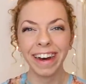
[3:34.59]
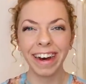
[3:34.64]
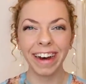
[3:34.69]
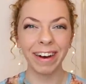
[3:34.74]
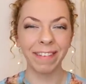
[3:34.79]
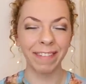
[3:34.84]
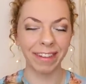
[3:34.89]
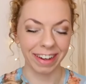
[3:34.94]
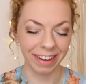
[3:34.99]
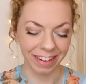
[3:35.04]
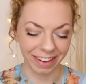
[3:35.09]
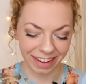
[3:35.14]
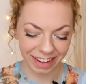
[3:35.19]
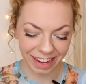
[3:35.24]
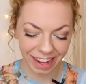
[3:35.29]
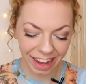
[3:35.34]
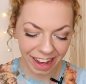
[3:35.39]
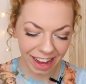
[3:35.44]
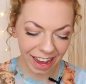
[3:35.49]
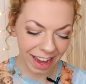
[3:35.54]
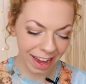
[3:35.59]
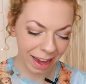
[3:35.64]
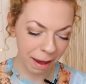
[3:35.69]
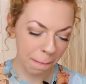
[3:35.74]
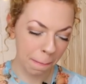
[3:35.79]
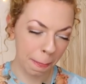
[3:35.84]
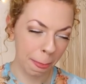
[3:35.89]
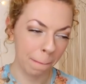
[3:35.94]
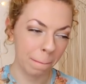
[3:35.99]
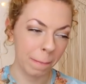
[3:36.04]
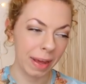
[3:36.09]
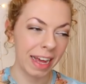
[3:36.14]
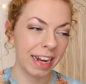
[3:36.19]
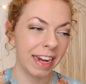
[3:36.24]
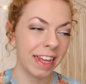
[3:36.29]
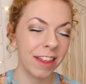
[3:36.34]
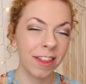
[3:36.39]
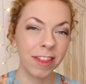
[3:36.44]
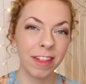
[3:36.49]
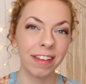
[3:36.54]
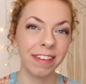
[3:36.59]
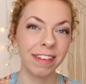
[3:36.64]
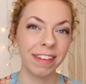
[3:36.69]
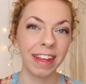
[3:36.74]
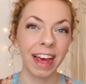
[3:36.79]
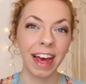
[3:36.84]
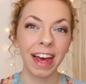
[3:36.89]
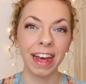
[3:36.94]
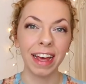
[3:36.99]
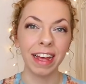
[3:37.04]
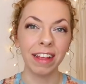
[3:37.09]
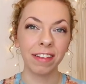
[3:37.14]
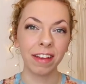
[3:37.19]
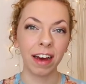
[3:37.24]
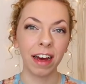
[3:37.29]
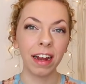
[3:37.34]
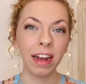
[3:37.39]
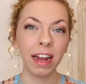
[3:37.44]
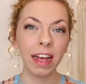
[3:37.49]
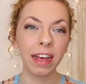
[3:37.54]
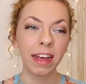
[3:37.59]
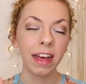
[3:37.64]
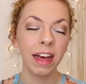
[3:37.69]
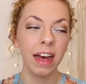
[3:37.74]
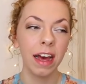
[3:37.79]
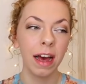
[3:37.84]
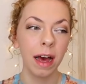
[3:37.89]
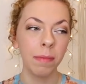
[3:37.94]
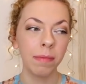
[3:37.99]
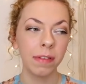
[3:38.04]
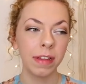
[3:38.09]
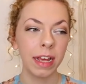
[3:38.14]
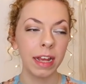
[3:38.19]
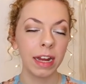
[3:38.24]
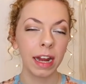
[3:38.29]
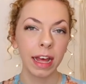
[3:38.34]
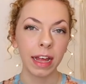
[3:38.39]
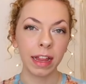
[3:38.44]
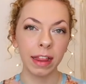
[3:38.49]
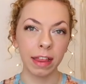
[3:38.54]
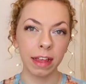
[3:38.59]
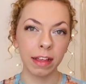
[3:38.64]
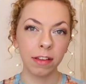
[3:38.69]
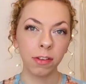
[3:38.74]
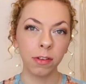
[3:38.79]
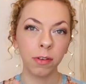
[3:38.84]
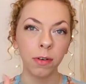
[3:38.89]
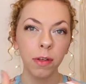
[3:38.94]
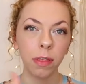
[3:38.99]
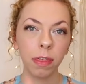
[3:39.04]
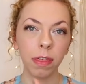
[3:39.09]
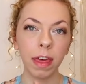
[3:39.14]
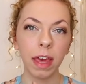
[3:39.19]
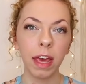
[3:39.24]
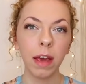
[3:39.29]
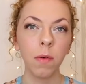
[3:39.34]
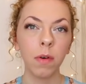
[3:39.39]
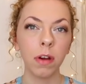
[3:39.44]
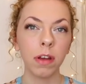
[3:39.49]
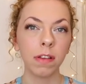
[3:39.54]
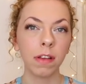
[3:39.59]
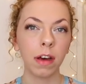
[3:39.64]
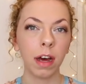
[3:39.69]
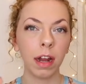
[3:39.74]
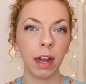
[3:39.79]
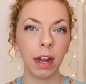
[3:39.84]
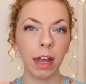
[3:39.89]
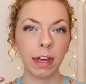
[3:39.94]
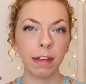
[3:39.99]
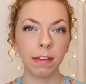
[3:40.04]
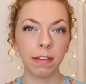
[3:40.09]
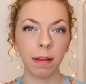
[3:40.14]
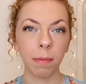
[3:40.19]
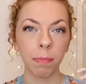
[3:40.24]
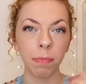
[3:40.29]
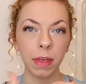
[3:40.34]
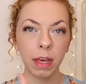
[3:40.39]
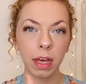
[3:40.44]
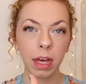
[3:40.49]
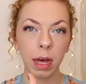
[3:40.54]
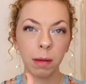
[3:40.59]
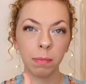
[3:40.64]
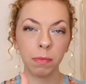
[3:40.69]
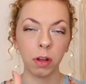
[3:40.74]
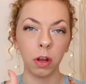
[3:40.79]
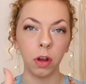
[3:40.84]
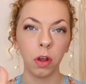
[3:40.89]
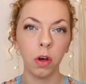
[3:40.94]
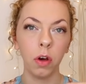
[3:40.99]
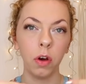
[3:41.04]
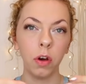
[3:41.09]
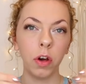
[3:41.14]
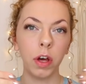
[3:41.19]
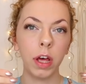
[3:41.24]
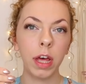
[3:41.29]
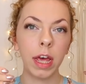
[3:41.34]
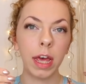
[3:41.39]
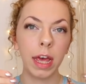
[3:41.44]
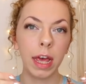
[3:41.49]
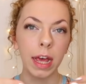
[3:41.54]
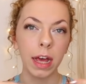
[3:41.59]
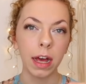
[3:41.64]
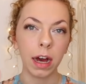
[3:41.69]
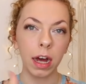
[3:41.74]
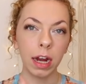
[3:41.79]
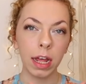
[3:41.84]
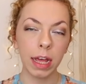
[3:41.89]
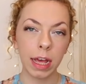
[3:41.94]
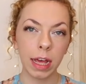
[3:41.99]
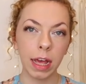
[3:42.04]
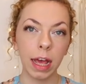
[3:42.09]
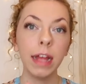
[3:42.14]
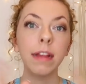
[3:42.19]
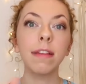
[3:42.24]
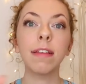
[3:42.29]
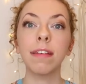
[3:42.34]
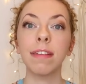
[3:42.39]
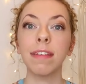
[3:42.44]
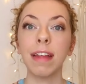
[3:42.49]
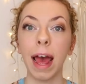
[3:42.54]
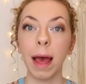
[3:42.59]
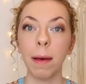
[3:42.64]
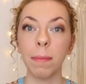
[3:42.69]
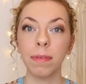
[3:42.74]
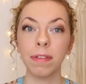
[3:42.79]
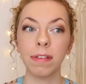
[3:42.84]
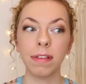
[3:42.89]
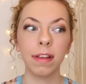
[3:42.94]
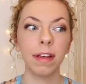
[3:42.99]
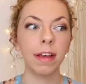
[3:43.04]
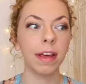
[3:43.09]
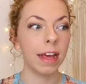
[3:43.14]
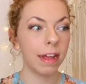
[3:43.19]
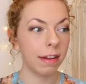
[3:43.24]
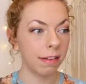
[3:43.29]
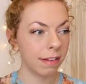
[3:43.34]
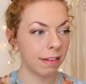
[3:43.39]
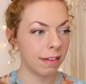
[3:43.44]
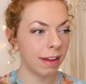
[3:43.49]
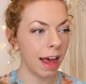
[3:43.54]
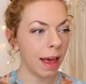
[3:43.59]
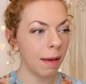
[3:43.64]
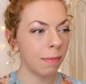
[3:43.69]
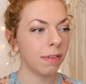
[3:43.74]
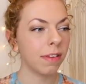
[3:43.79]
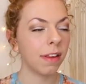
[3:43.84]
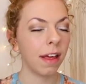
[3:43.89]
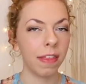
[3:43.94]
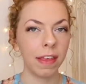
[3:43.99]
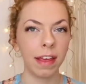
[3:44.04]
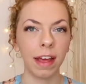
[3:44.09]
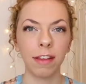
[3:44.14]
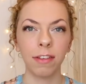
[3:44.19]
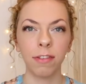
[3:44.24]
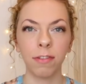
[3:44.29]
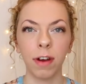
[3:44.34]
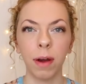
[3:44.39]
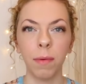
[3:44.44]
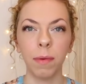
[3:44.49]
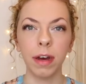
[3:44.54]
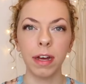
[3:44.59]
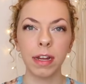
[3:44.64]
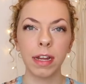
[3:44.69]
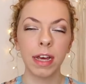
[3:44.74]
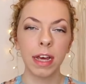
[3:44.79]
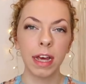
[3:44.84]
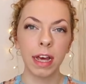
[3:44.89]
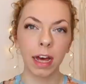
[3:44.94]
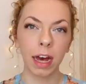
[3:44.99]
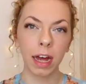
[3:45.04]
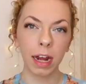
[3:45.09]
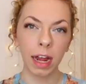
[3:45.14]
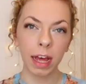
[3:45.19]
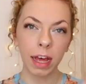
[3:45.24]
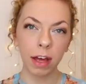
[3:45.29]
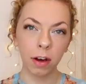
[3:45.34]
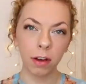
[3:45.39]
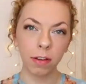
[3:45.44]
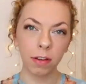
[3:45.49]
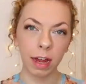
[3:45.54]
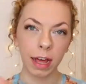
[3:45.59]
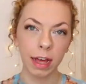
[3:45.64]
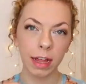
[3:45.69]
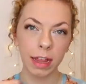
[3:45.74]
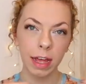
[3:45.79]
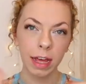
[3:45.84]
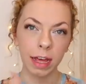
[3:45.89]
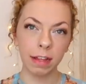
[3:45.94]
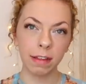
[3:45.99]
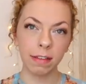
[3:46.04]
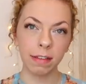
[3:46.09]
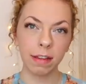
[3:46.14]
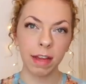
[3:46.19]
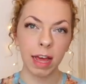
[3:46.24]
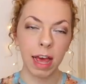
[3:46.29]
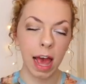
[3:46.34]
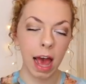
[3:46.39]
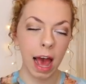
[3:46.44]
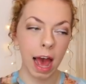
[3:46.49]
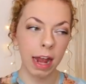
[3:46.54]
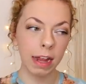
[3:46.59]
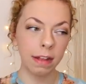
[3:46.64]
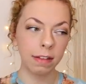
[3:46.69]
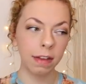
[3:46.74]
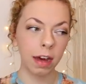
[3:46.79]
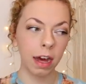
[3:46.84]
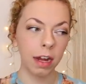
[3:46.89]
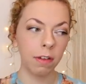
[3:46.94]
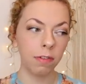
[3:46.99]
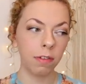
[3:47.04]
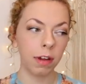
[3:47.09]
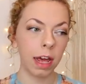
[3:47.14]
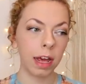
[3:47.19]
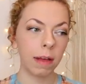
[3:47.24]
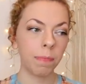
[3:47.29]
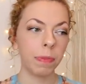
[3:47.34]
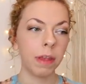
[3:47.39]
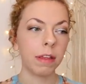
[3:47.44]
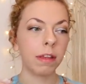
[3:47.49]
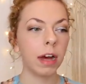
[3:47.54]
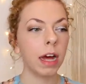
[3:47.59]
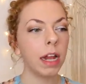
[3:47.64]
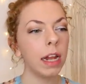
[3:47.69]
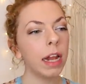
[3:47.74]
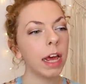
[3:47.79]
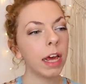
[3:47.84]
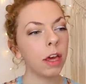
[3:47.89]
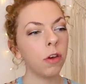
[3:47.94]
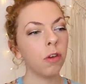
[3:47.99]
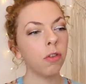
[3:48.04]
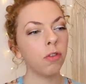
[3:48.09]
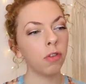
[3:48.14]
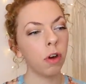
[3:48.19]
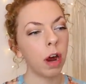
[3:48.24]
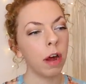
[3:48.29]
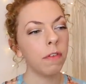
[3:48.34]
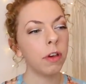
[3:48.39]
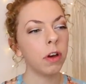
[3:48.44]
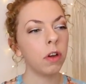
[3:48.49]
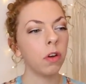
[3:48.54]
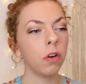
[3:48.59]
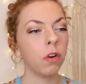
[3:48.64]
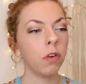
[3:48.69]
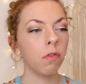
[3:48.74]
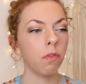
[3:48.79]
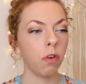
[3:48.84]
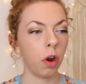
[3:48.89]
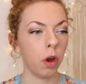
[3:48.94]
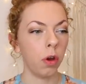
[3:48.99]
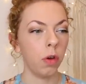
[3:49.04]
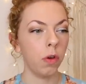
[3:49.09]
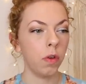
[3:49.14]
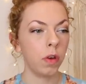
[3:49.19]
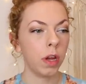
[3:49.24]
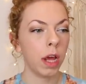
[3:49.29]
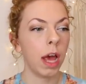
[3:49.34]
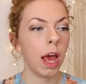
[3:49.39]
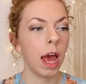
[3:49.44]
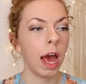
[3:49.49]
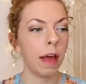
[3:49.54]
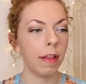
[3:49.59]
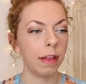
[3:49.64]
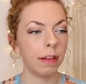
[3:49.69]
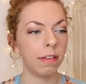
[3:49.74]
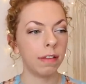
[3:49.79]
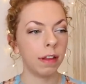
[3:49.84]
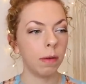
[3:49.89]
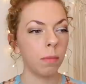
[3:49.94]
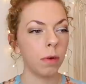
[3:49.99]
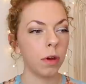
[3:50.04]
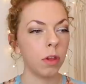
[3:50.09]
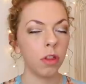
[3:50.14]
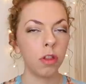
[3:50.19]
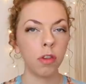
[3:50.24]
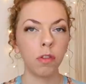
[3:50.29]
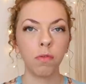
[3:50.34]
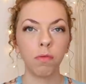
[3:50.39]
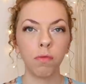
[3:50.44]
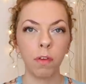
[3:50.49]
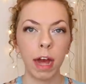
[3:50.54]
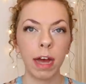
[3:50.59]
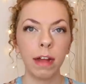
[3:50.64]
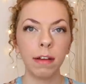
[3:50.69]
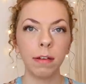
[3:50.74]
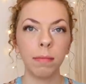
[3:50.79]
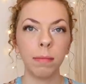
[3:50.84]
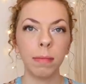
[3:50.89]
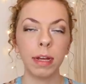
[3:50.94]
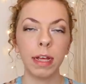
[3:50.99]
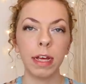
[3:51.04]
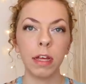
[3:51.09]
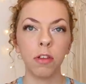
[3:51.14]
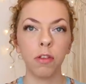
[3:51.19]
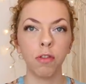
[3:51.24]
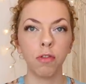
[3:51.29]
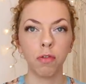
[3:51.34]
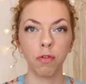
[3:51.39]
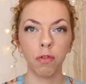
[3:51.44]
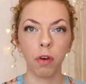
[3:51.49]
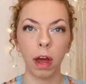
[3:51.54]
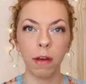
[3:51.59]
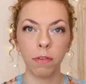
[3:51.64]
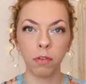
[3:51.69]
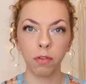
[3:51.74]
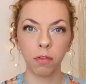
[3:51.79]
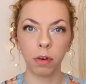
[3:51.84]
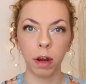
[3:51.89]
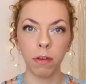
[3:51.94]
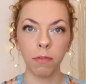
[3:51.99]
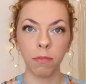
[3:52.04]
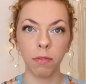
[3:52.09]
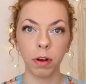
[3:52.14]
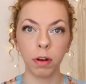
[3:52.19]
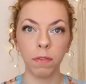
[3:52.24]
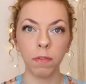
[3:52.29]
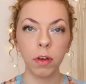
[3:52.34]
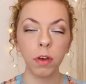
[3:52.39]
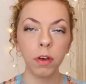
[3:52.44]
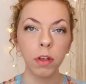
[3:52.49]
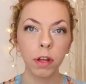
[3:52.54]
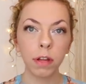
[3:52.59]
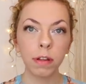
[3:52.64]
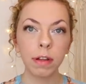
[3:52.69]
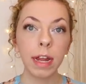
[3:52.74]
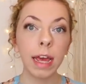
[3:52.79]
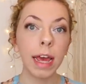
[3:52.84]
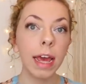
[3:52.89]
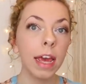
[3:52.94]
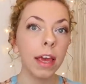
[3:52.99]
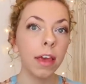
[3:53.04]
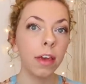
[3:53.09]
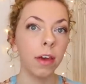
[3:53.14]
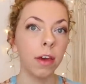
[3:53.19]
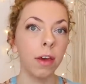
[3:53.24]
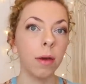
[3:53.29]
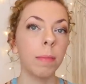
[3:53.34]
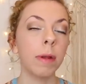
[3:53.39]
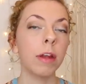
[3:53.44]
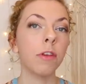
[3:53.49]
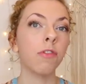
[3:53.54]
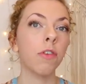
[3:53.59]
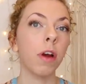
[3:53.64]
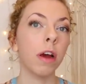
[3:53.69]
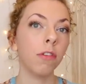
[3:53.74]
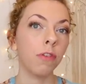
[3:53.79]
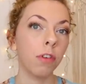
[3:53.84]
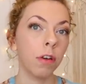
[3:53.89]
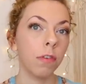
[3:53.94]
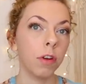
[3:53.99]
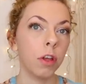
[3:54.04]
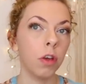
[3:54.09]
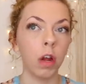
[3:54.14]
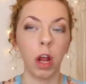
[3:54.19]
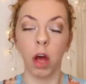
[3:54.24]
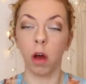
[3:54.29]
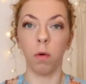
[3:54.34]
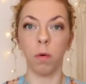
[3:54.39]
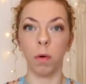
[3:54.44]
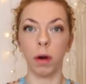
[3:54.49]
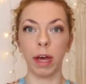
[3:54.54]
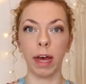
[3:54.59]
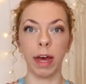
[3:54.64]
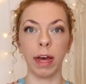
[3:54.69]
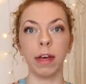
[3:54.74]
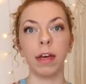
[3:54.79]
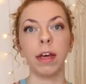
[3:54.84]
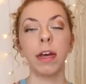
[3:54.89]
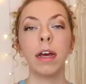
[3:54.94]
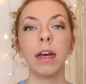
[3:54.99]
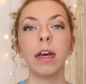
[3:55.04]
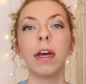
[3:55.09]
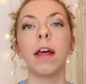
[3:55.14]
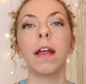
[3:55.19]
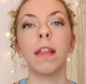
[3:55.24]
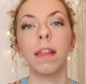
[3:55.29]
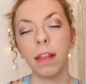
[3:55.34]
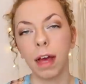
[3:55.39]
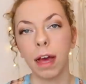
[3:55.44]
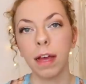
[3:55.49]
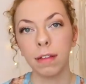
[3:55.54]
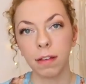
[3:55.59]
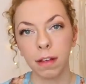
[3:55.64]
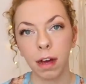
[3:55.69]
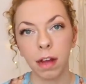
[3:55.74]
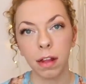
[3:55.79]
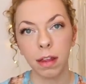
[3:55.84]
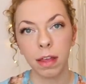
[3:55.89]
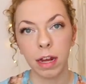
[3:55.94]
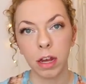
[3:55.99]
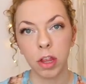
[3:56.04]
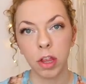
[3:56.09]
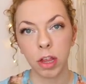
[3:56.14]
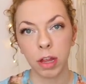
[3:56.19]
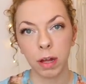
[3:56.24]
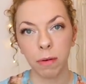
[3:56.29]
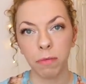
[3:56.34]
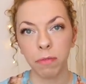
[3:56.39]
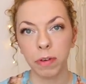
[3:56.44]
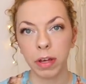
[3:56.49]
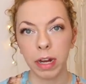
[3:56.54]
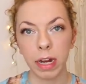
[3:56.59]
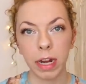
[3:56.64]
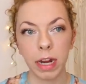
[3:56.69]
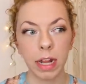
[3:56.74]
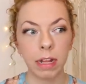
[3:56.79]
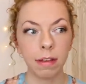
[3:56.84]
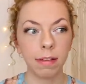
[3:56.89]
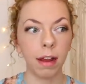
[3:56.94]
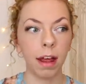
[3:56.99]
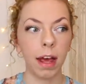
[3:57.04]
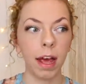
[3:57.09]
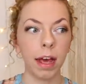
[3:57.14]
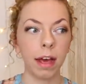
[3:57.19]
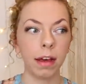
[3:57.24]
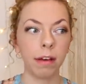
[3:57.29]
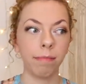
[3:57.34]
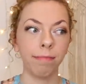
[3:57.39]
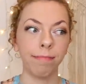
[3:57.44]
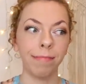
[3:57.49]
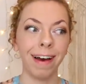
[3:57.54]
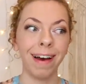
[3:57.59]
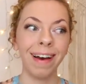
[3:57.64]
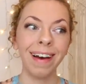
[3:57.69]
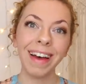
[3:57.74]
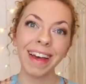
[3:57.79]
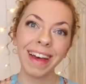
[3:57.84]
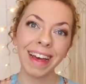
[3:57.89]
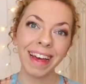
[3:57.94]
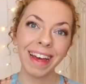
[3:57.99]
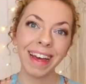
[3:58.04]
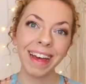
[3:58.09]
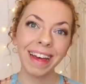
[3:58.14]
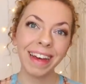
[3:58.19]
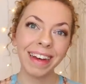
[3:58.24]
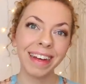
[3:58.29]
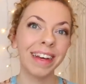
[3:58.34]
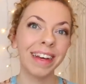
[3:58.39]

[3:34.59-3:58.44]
my god um, and it's just yeah it's kind of like i'm seeing like this sort of thing where it's kind of like something comes along it kind of intercepts intercepts i think that's the right word kind of like goes like this and it's kind of like it's kind of like you're driving along a road and then someone just randomly just drives straight in front of you it doesn't hit you but it drives straight in front of you you're like oh okay that is kind of the energy that i'm feeling it's like hi